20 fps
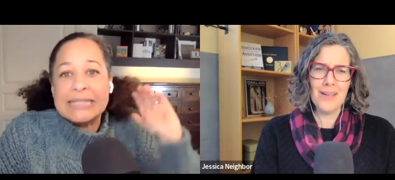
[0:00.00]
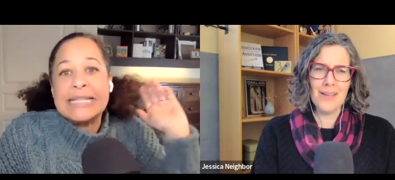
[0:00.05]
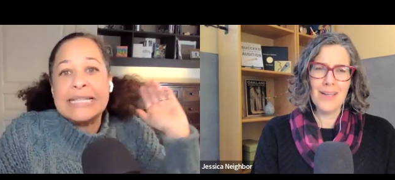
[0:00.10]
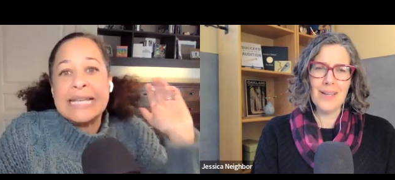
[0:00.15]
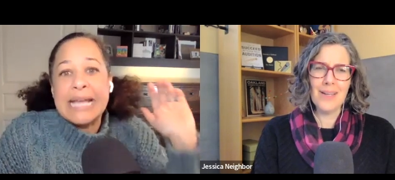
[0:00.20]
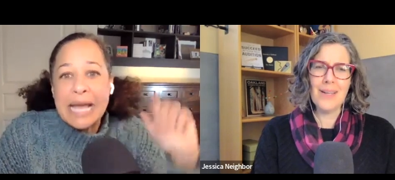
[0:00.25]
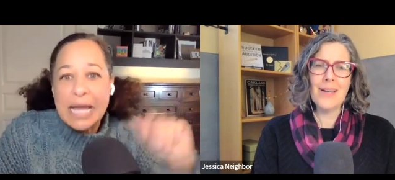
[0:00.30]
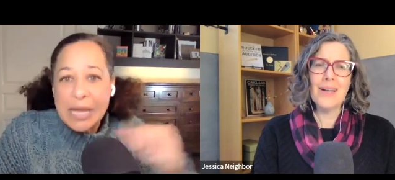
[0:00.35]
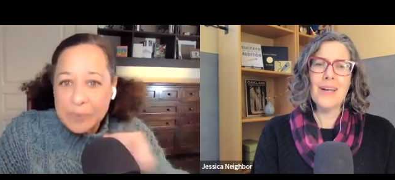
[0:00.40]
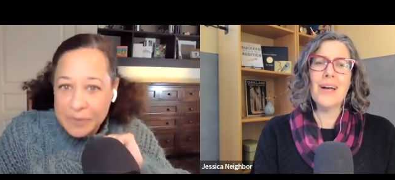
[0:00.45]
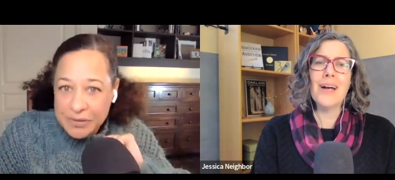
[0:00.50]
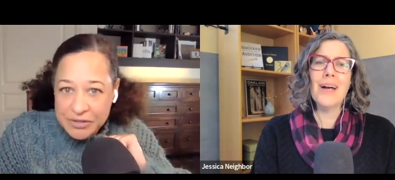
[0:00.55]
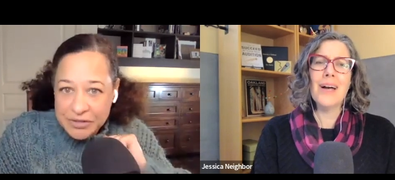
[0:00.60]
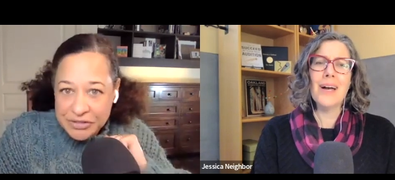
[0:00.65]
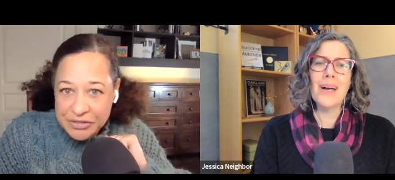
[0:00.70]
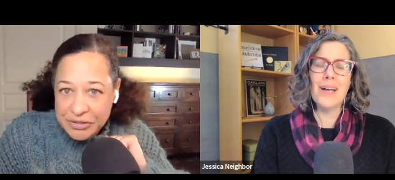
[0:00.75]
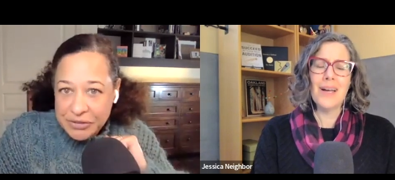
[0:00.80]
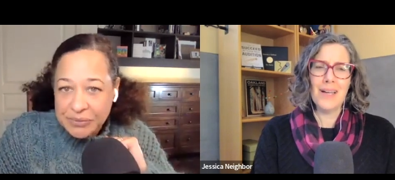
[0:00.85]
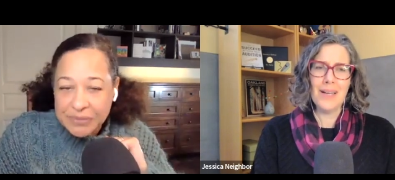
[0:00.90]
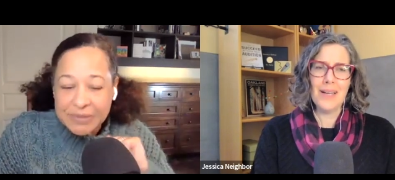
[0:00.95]
Speaker 1: the
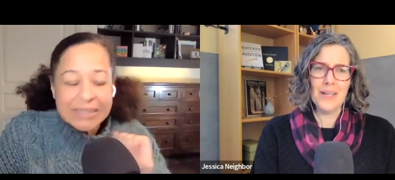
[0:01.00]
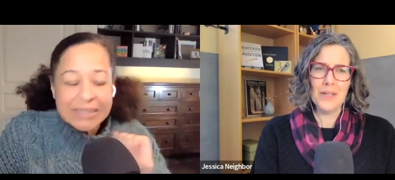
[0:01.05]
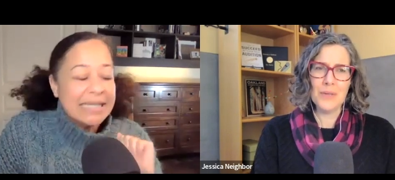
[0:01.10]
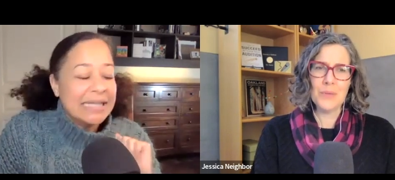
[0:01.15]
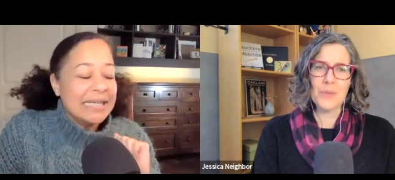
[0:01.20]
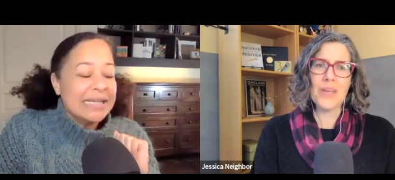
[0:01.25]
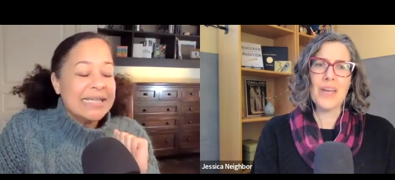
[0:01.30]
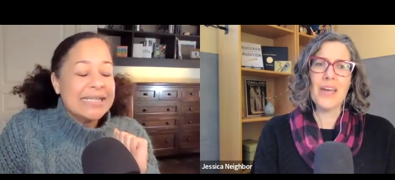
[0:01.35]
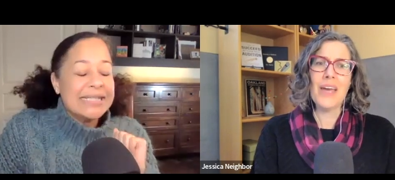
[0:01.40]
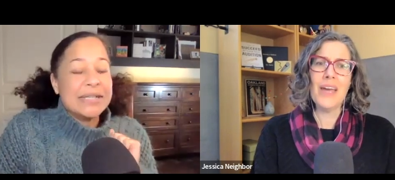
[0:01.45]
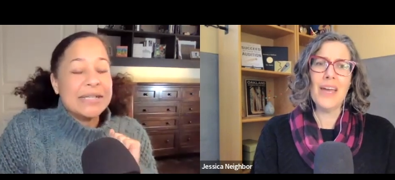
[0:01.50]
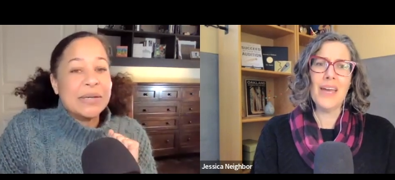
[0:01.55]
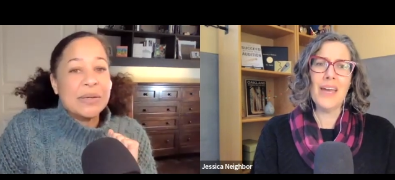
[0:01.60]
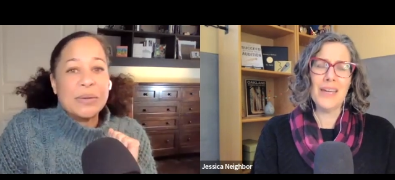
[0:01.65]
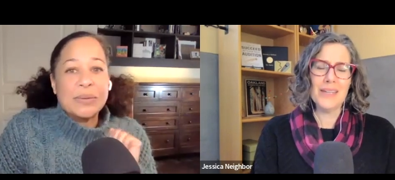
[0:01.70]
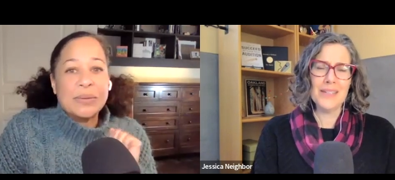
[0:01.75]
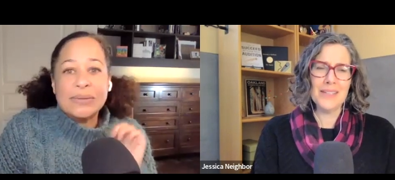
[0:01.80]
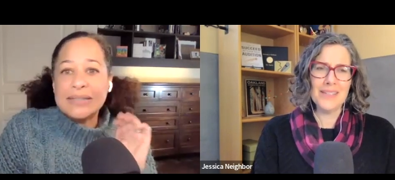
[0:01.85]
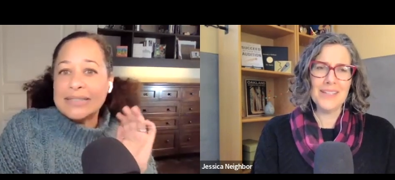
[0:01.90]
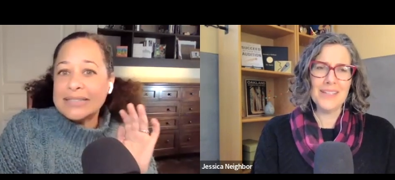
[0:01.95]
episode. Okay.
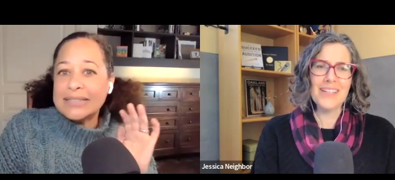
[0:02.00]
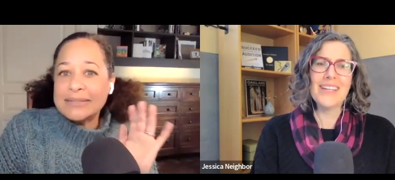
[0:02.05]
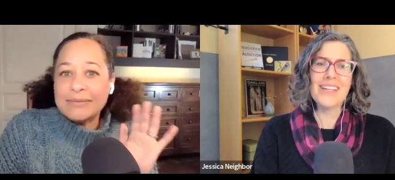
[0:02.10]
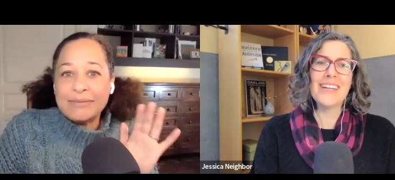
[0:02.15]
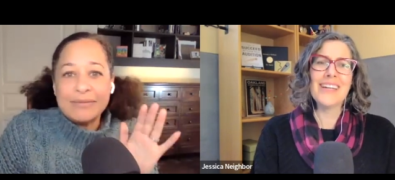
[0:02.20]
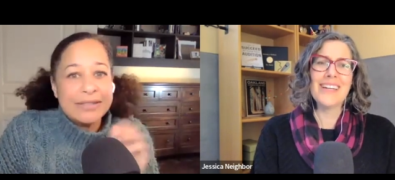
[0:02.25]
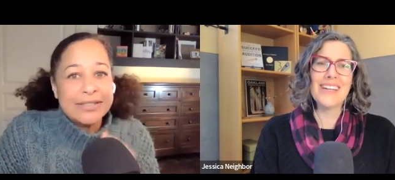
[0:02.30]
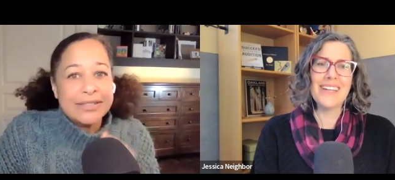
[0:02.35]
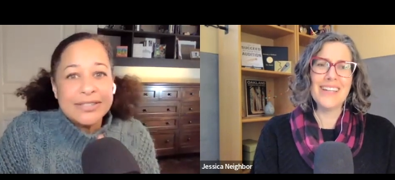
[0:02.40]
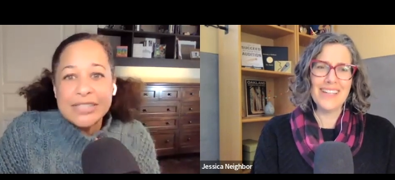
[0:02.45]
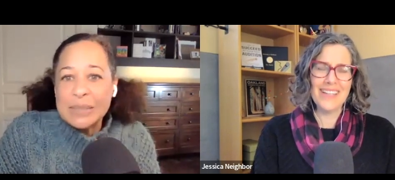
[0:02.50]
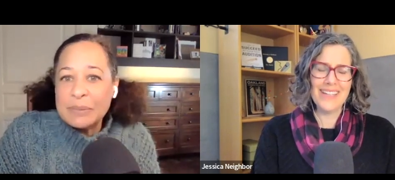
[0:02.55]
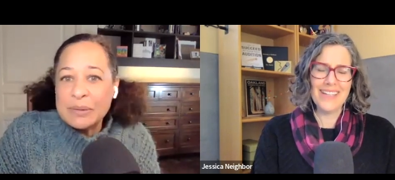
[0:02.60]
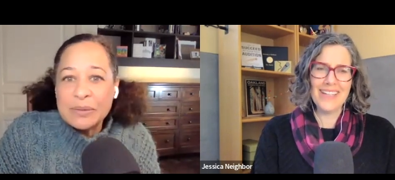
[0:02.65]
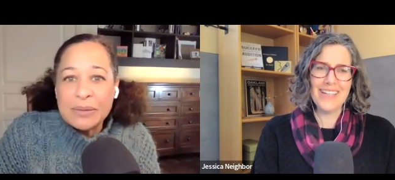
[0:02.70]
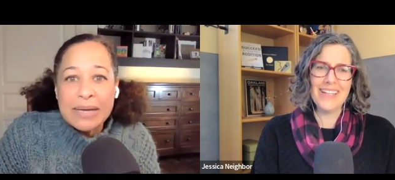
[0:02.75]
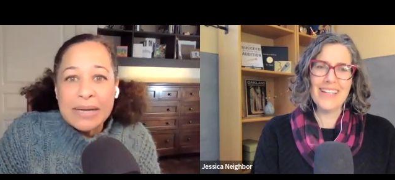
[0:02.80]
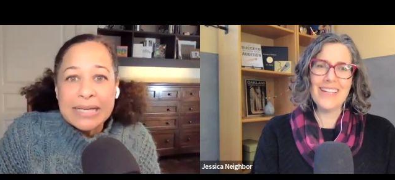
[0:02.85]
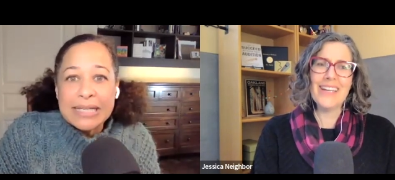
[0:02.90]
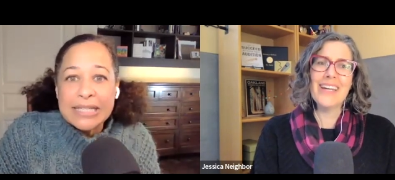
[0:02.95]
So we're jumping
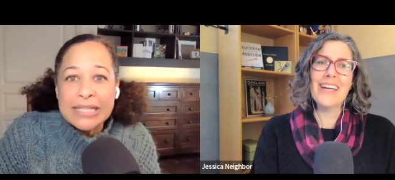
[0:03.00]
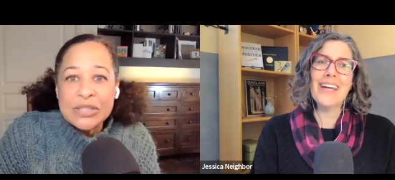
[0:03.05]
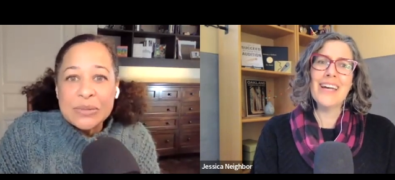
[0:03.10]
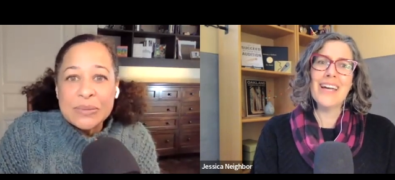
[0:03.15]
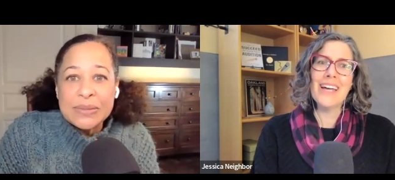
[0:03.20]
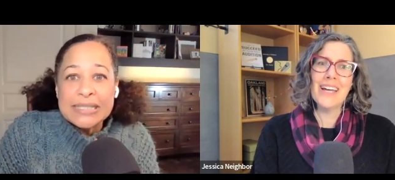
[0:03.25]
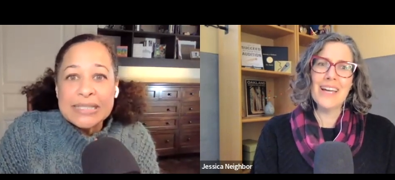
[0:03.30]
right into it